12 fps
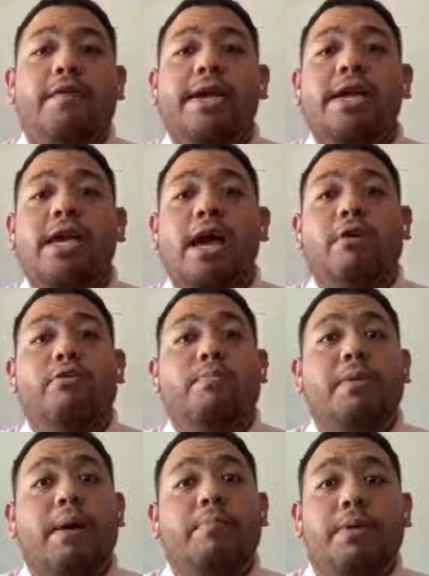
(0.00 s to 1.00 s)
of Ikea
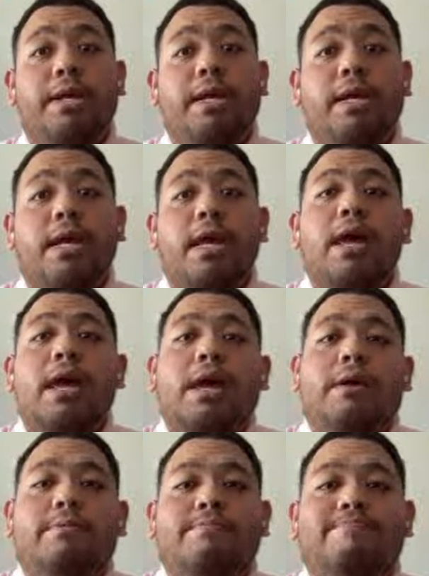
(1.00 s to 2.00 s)
Group Company.
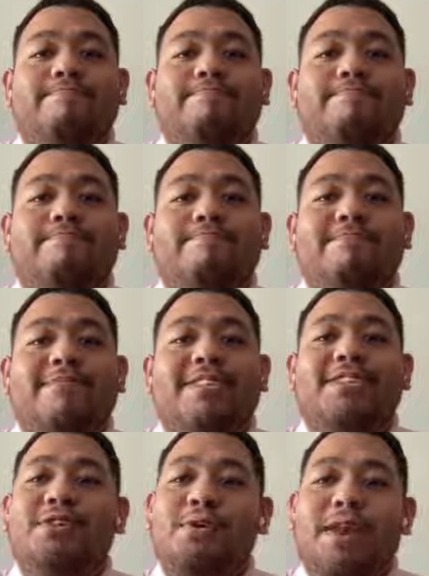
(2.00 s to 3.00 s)

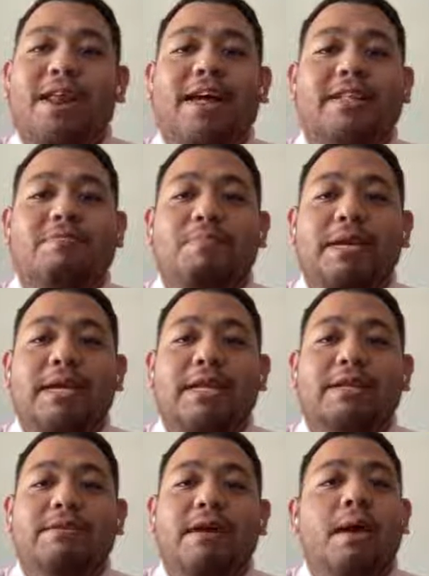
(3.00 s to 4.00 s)
So let us
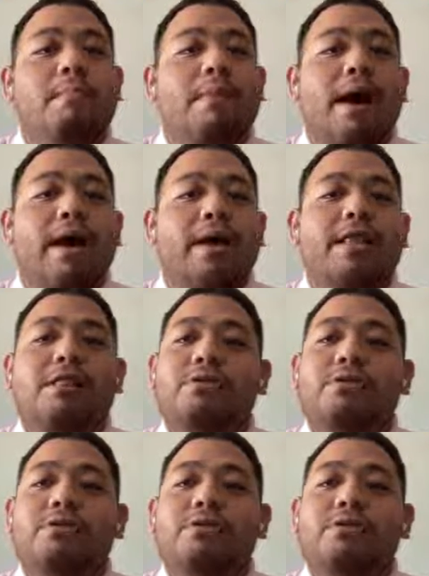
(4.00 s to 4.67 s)
begin by